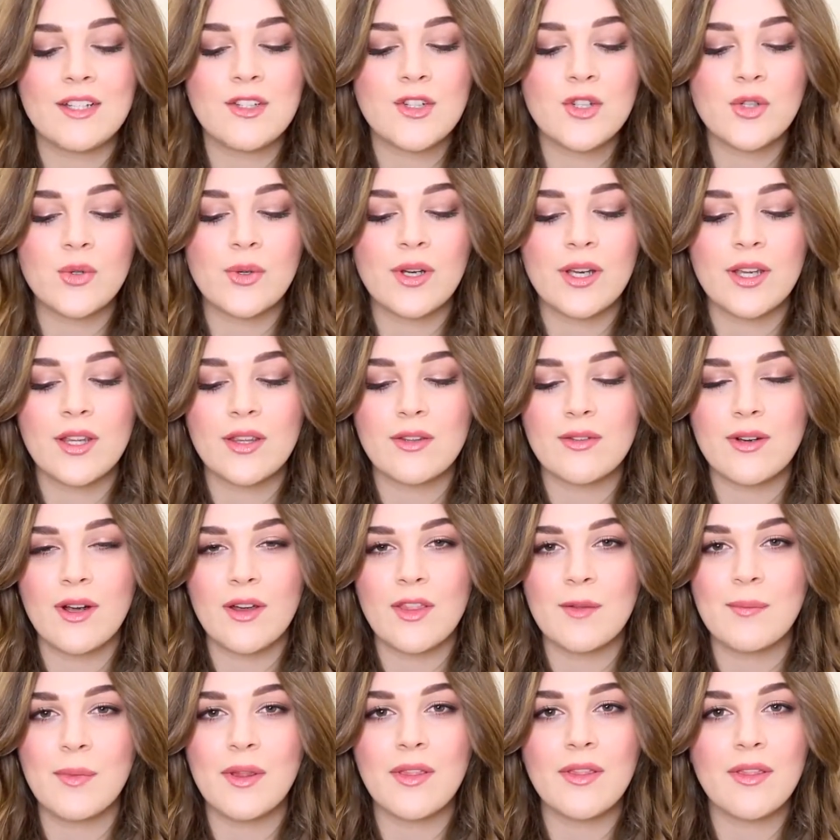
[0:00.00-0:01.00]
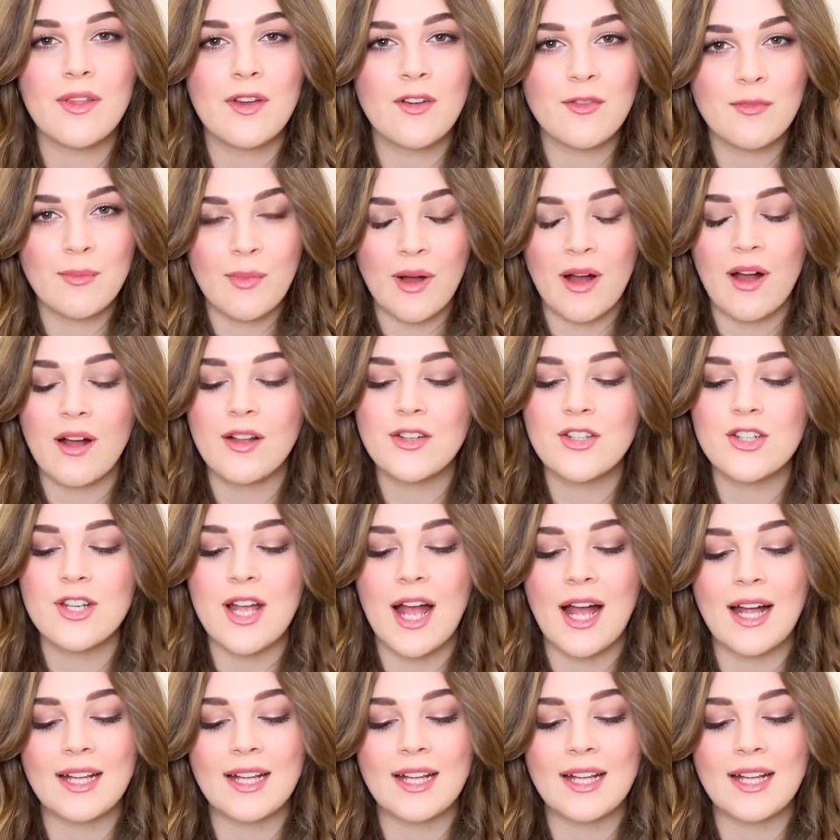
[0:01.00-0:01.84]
enjoying throughout the month of March.